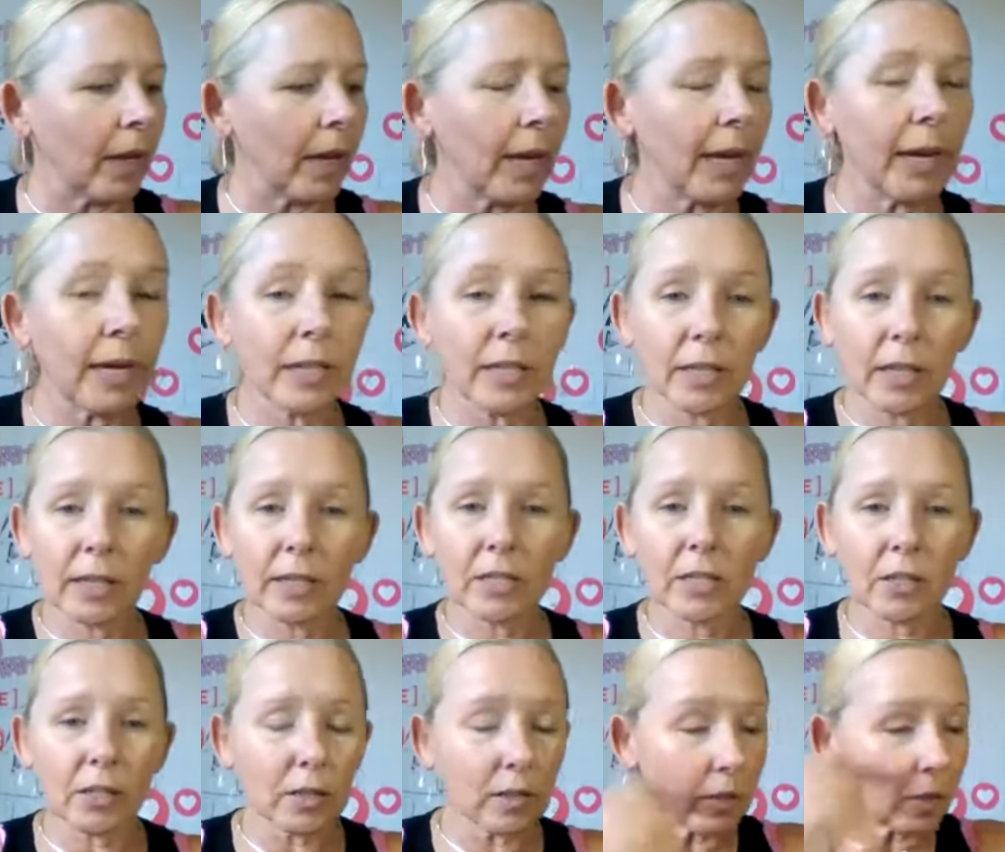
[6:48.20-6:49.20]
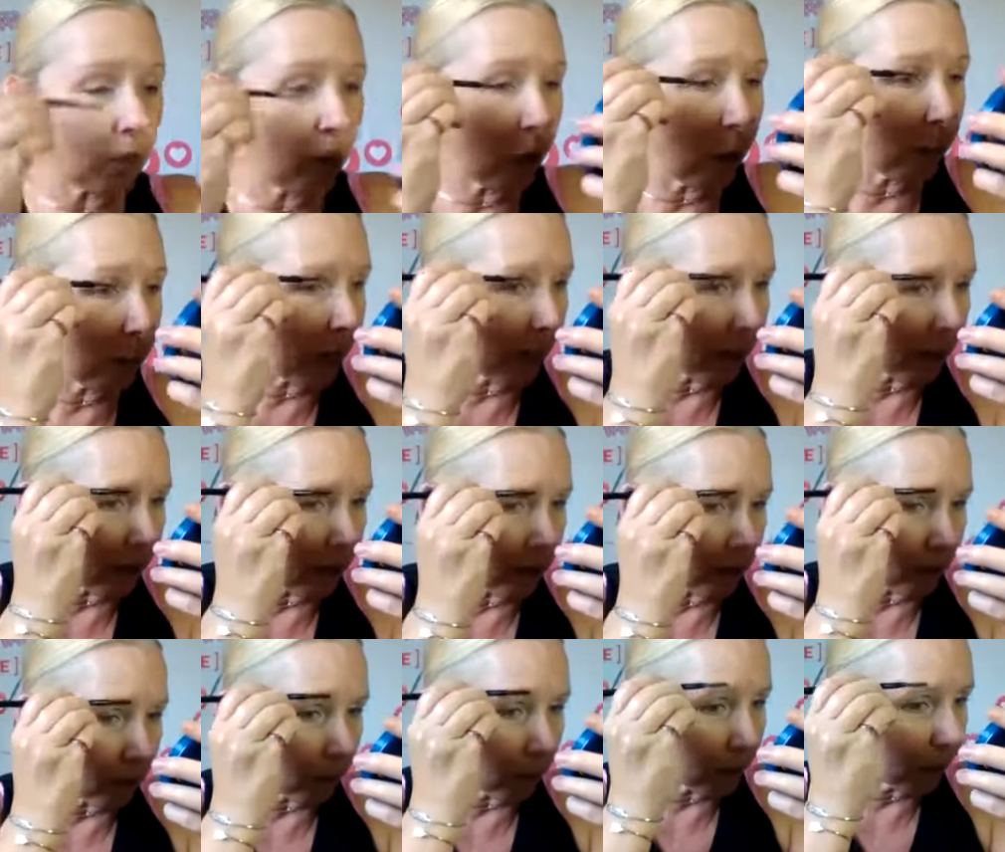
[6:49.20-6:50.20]
and comb
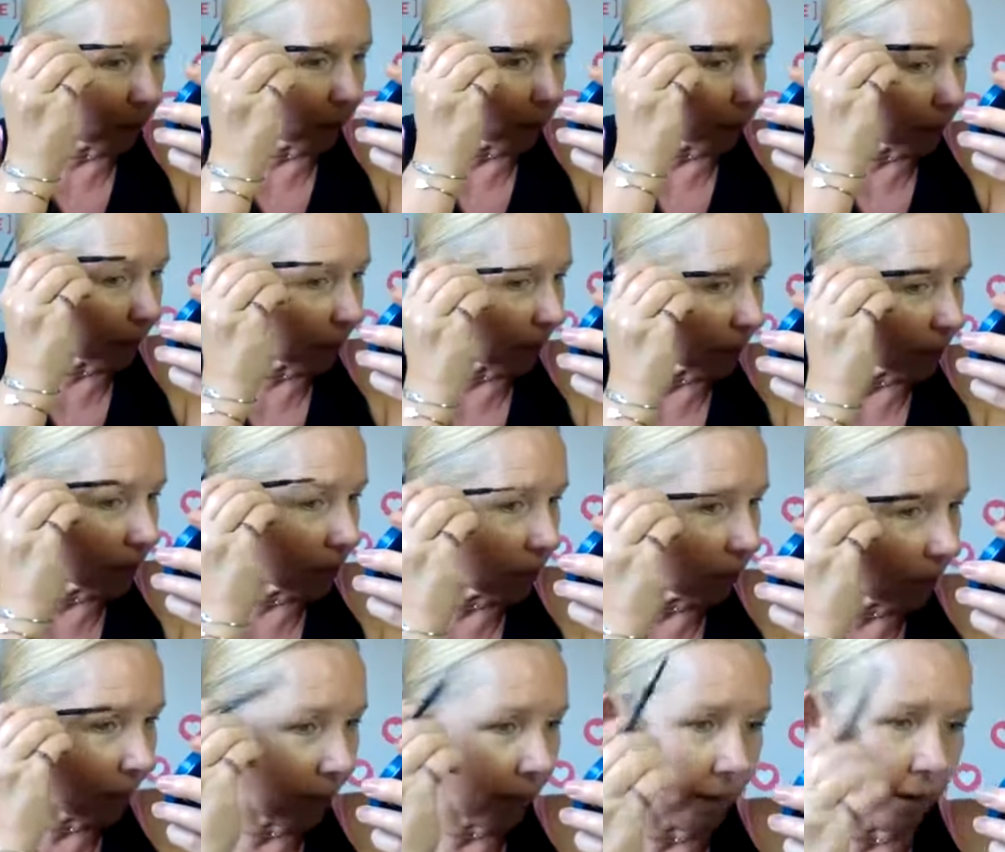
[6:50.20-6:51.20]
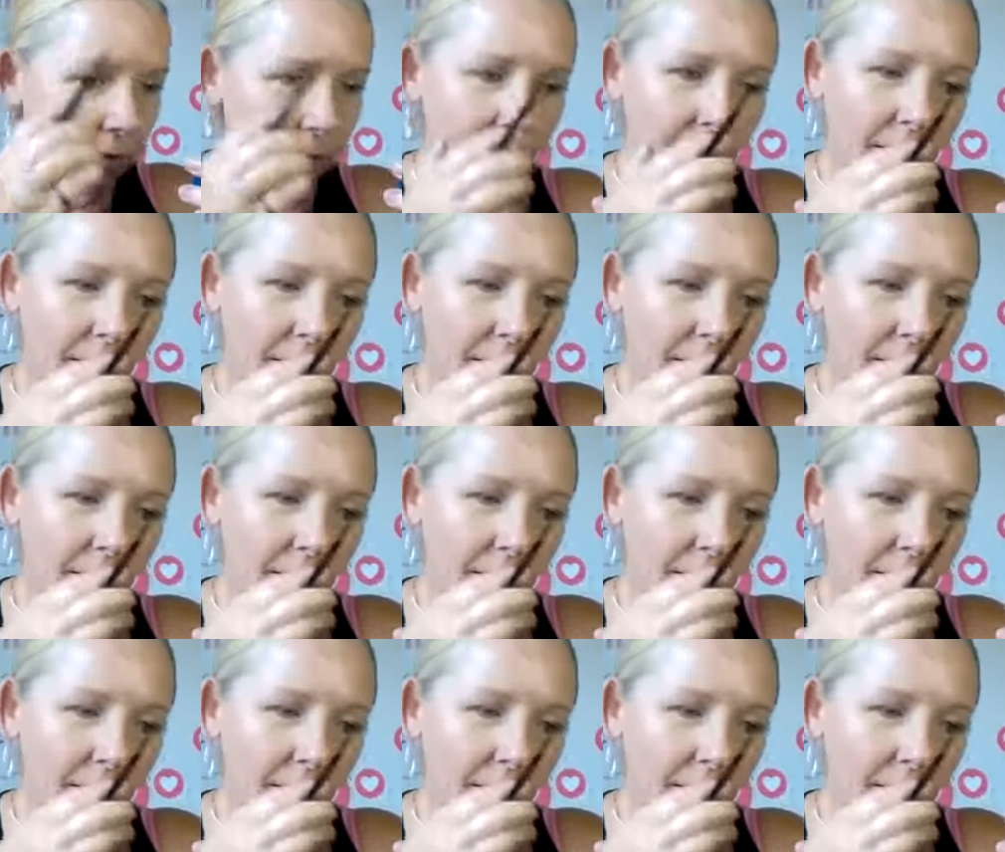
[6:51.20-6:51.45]
out what little bit I do have.